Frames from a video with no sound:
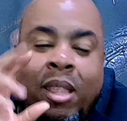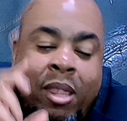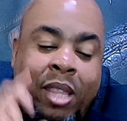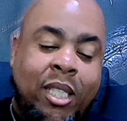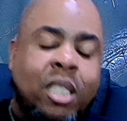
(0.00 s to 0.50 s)

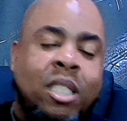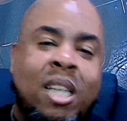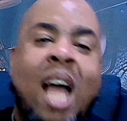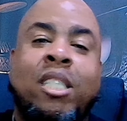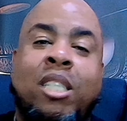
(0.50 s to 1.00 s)
this is
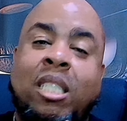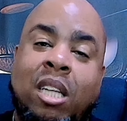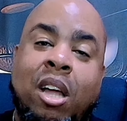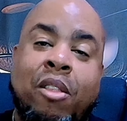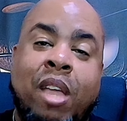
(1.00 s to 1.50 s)

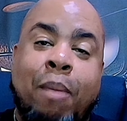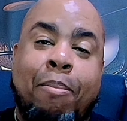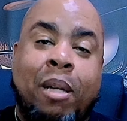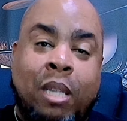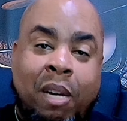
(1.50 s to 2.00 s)
the other thing
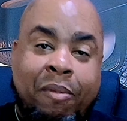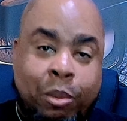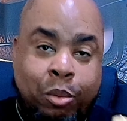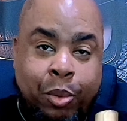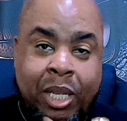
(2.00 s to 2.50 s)
about the
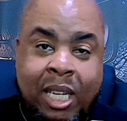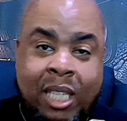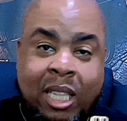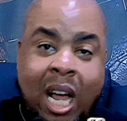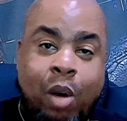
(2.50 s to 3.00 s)
difference between
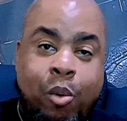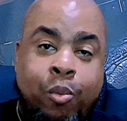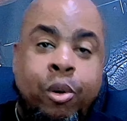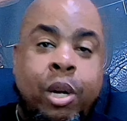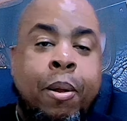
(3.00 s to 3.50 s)
this and aqua
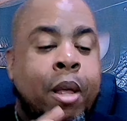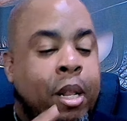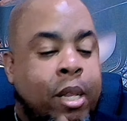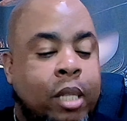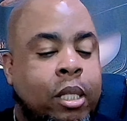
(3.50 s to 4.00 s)
wood.
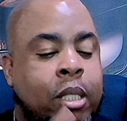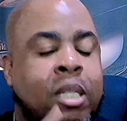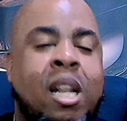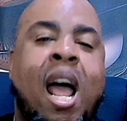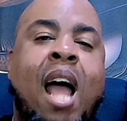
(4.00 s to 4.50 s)
This is
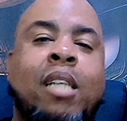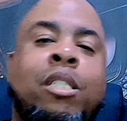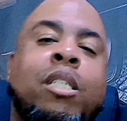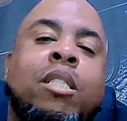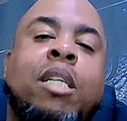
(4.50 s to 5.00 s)
not
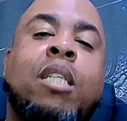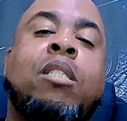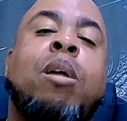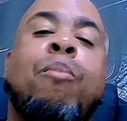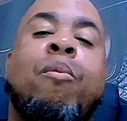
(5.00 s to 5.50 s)
just a
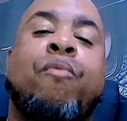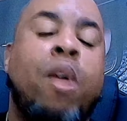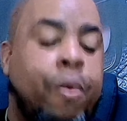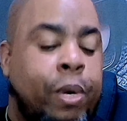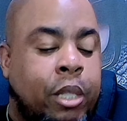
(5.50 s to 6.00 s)
summer
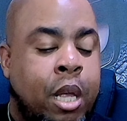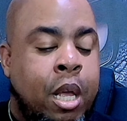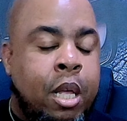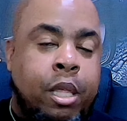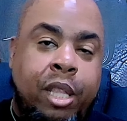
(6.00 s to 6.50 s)
fragrance.
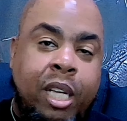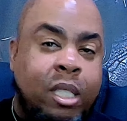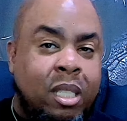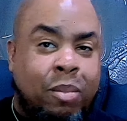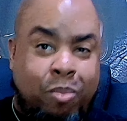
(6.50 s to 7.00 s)

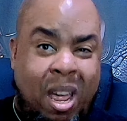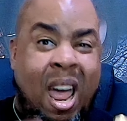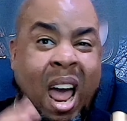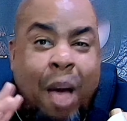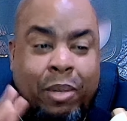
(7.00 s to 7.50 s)
This is,
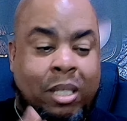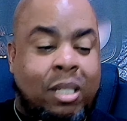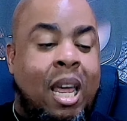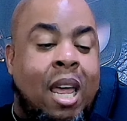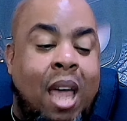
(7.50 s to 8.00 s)
I would
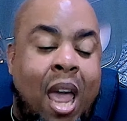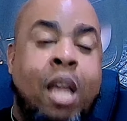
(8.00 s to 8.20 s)
say, a